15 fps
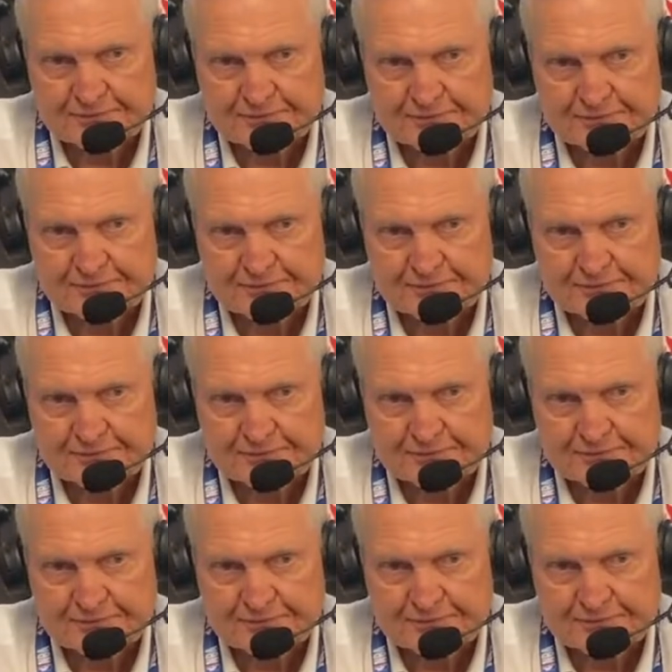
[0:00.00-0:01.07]

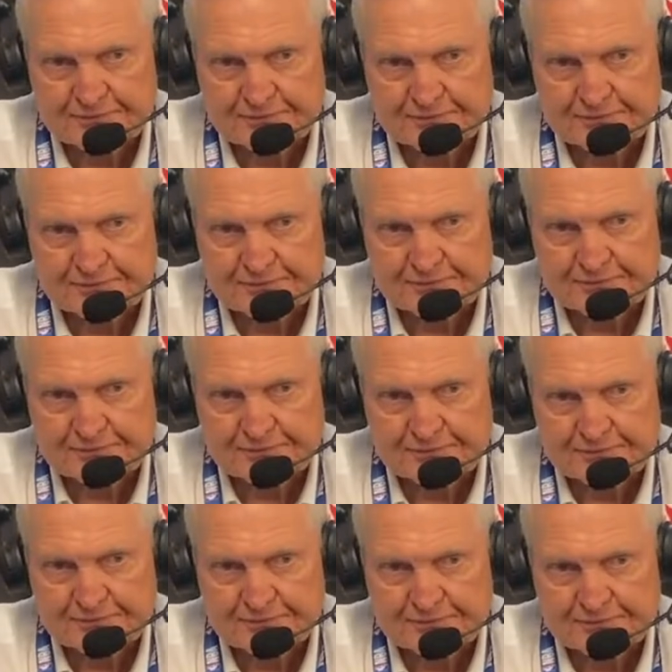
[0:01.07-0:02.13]

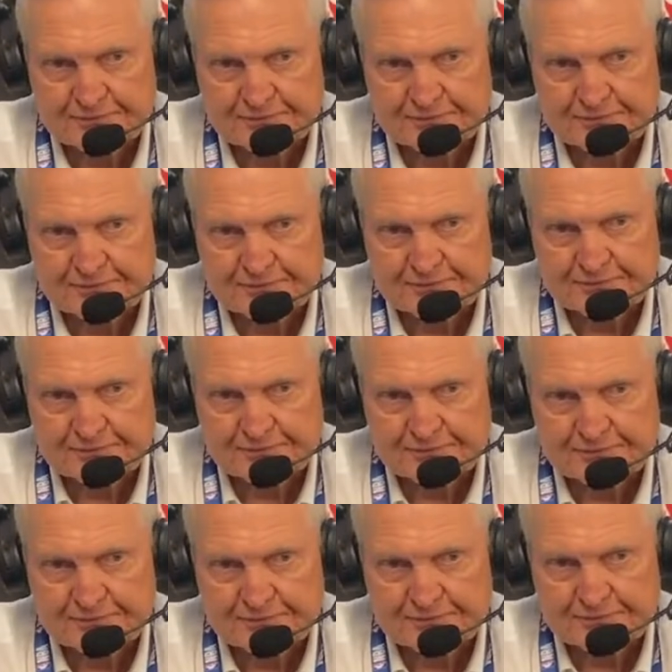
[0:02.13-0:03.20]

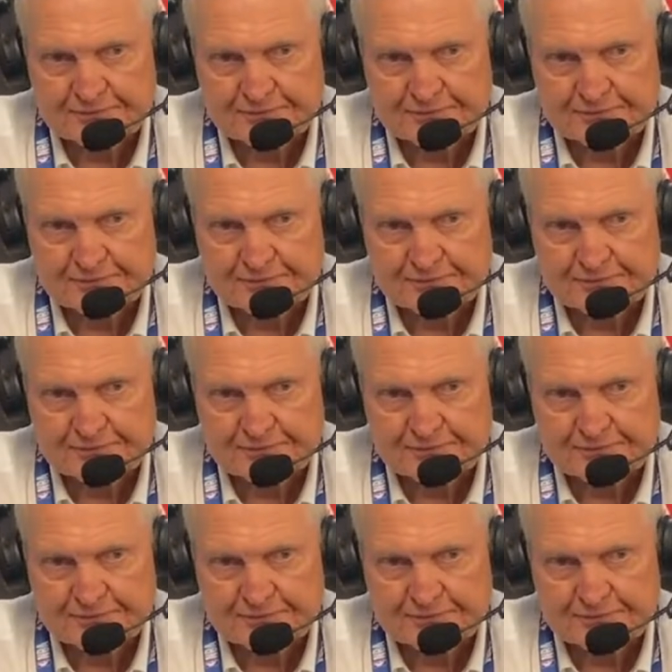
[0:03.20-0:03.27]
(not speaking)